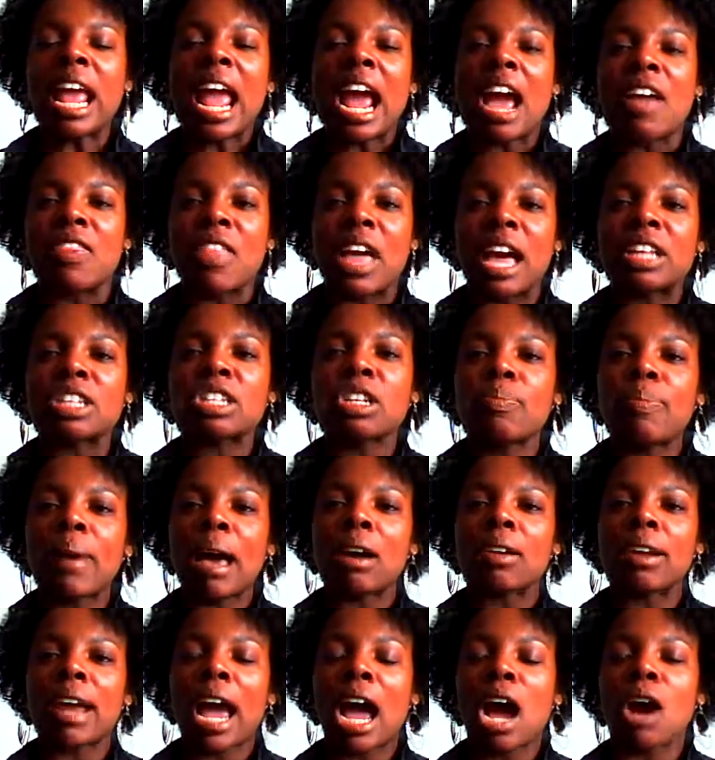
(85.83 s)
And that's
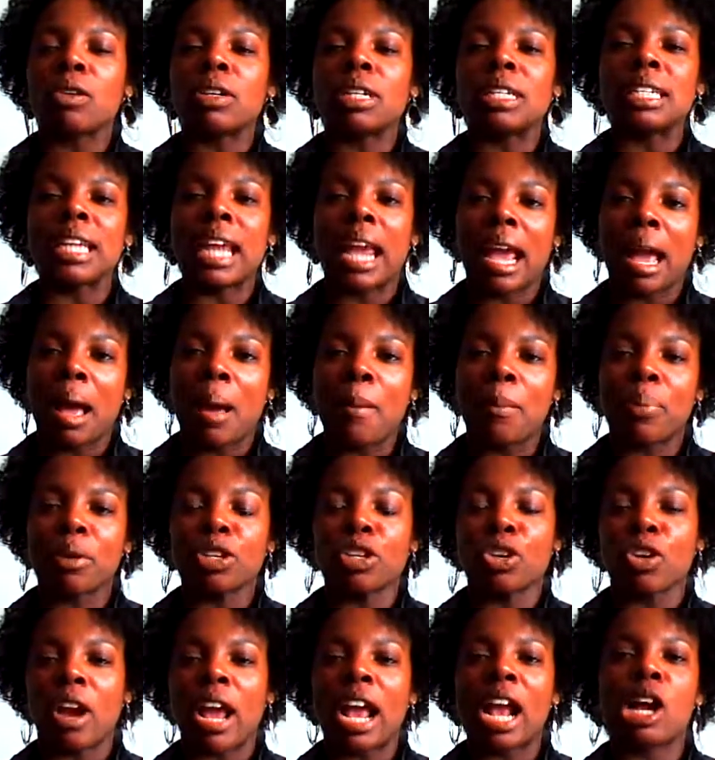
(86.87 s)
about how damp
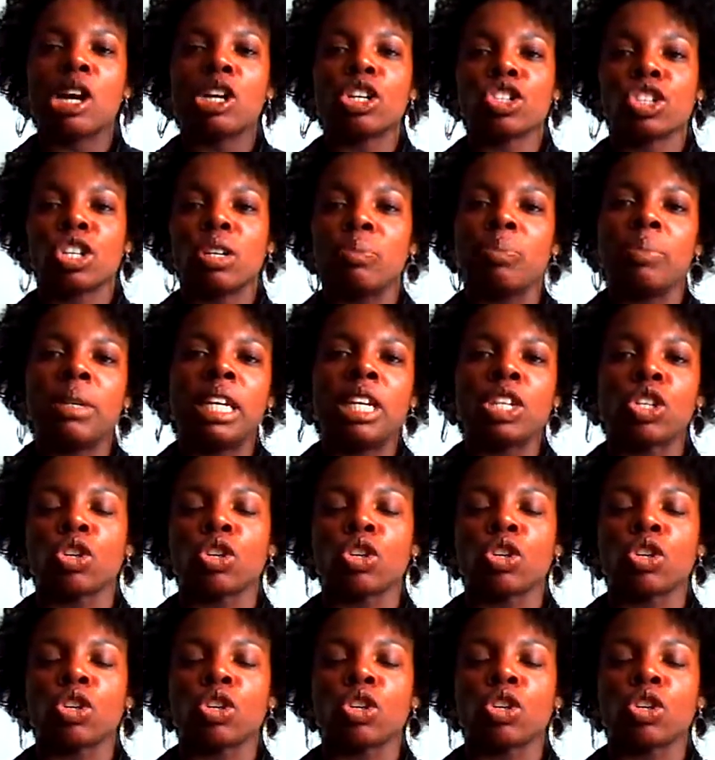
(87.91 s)
your hair should be.